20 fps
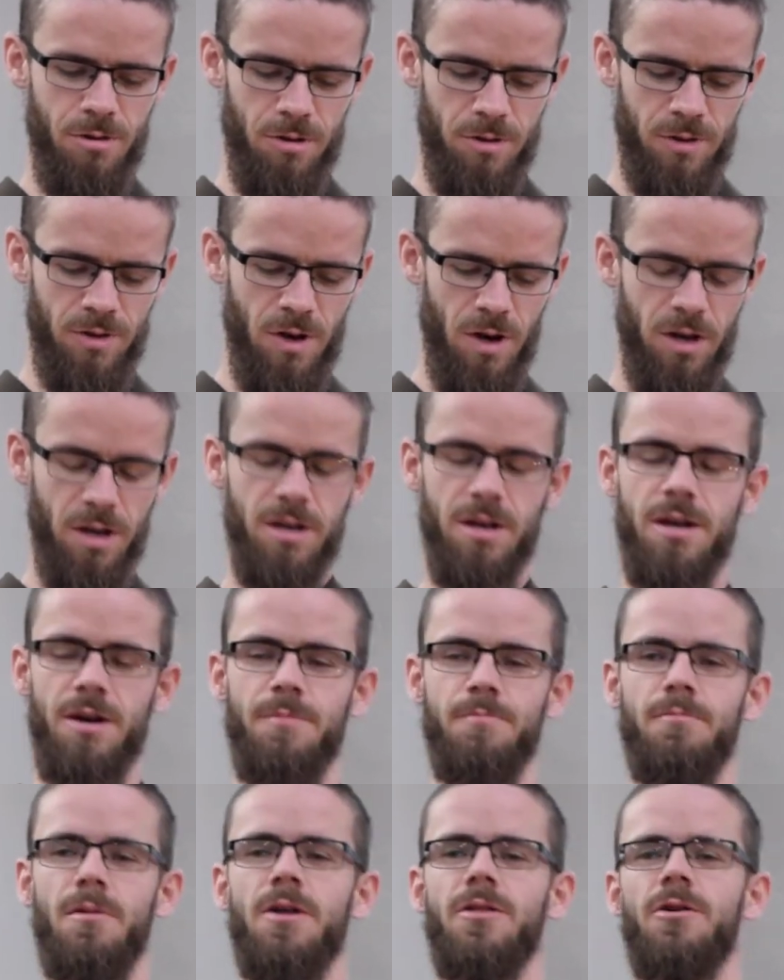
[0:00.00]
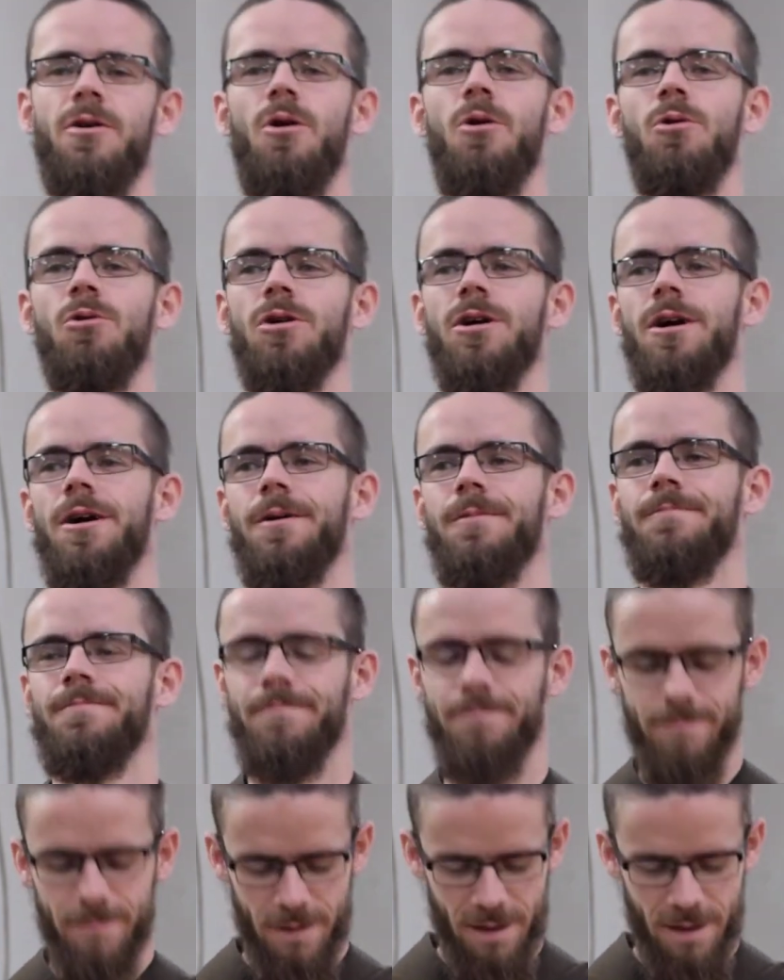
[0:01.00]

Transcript: I was talking to Mother Olga,